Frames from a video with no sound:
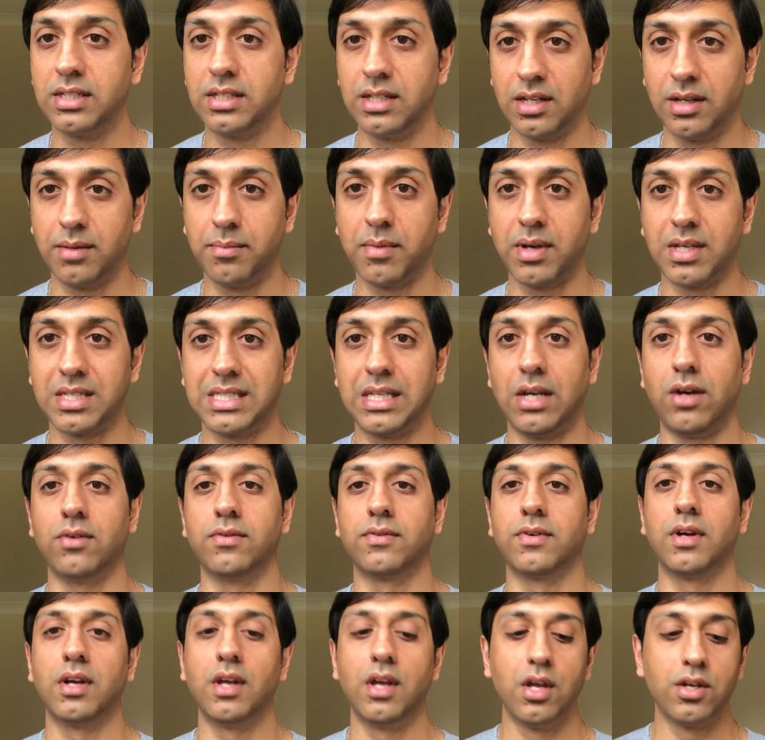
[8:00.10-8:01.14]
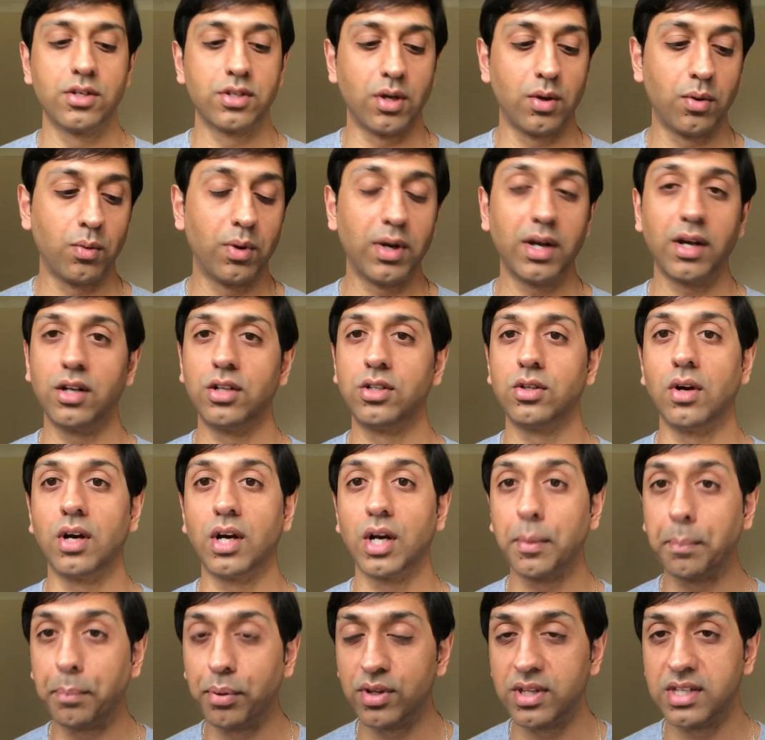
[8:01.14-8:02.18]
did it myself. So what I'm going to do, I'm
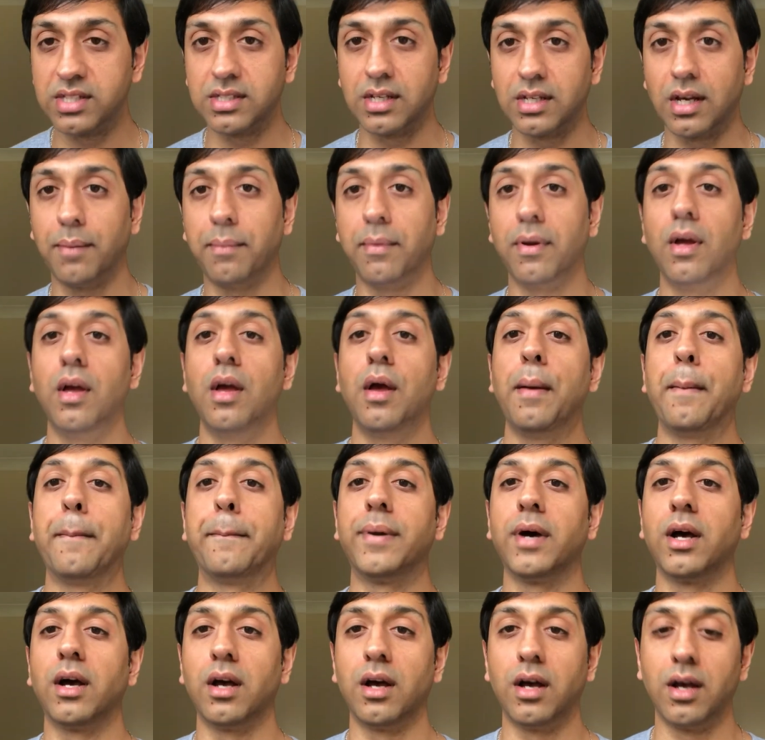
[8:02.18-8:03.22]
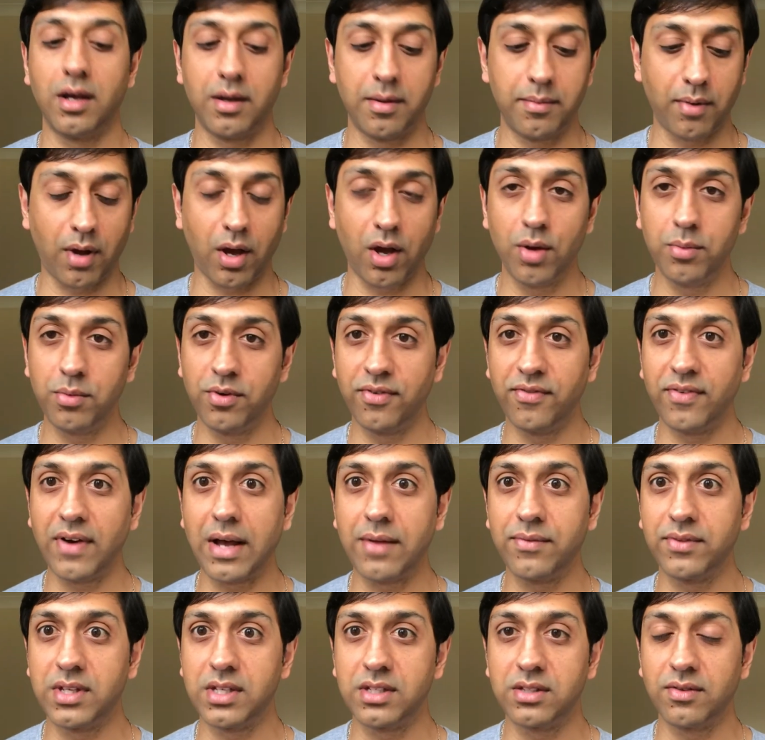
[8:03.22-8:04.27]
going to put this up, but I hope you
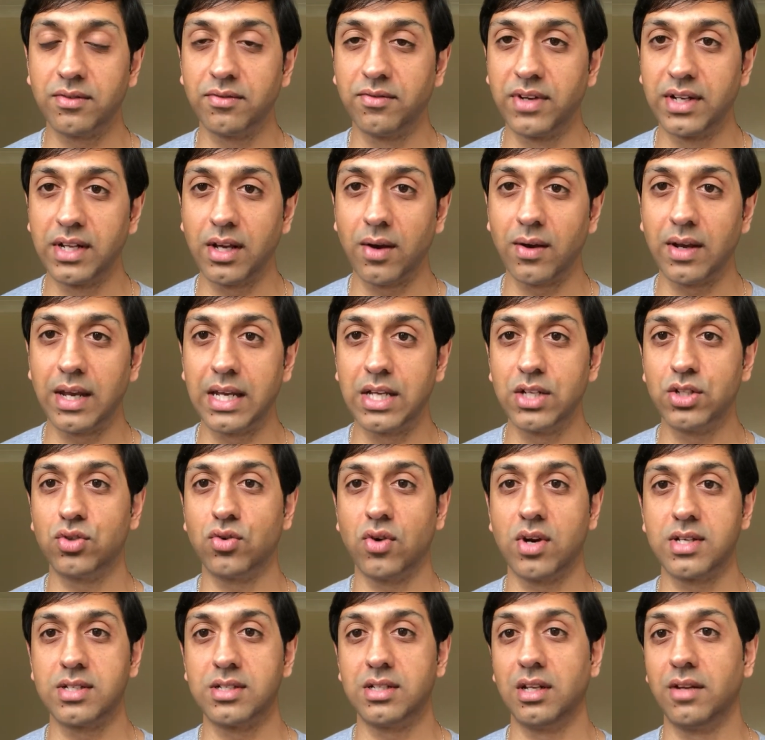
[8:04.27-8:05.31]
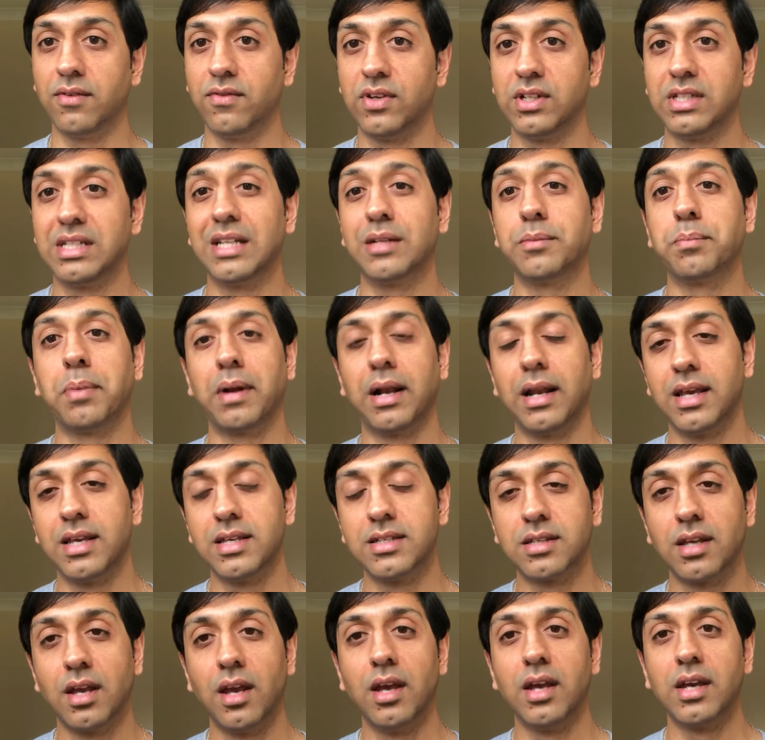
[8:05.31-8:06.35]
found this video interesting. If you did,
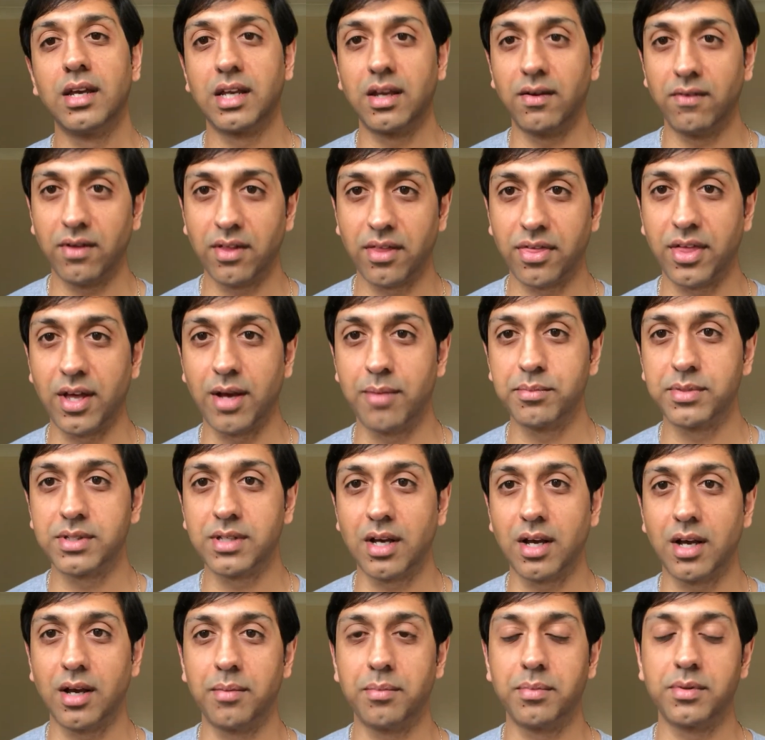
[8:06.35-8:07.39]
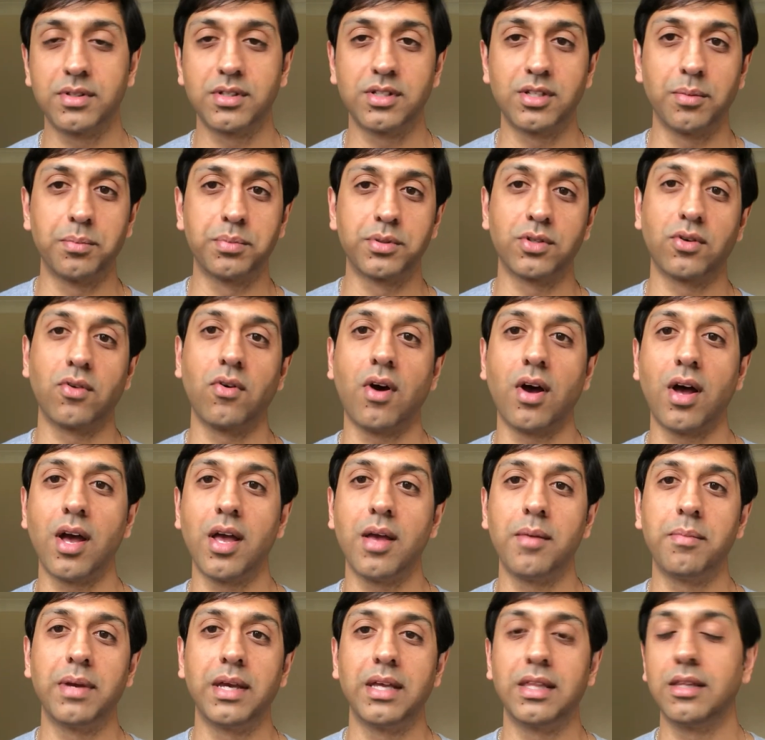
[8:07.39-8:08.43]
please give it a thumbs up,
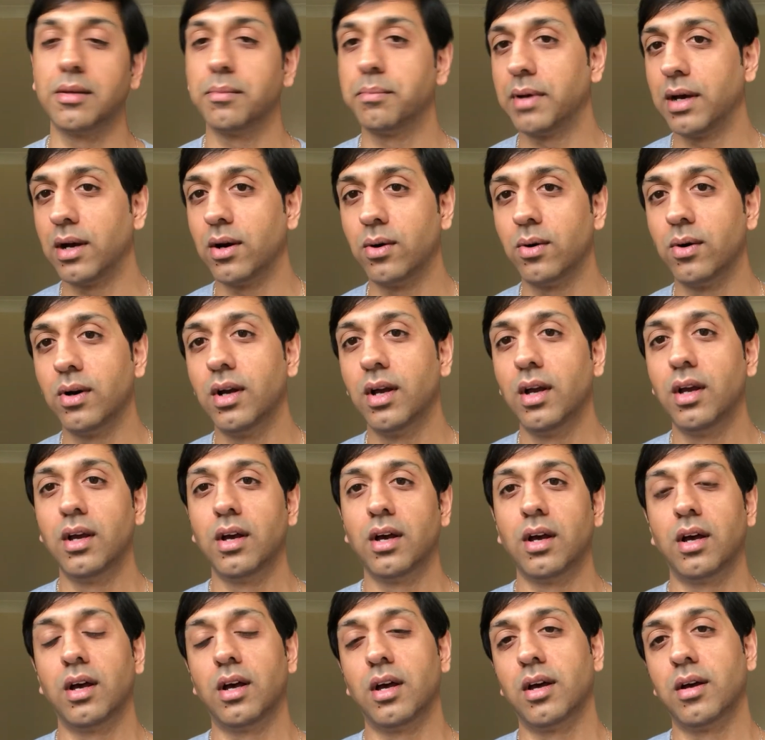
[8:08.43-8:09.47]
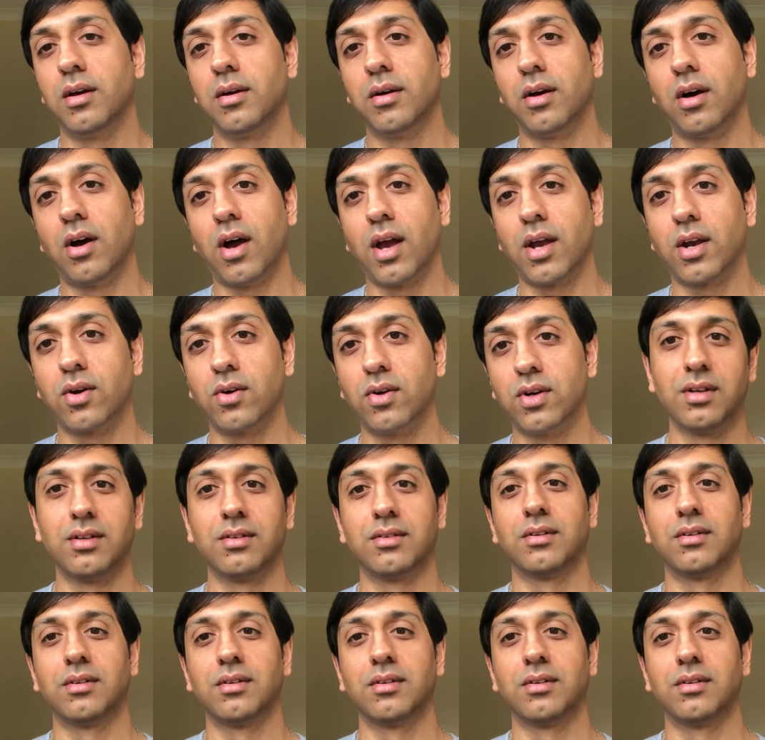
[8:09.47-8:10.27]
subscribe, hit the bell icon.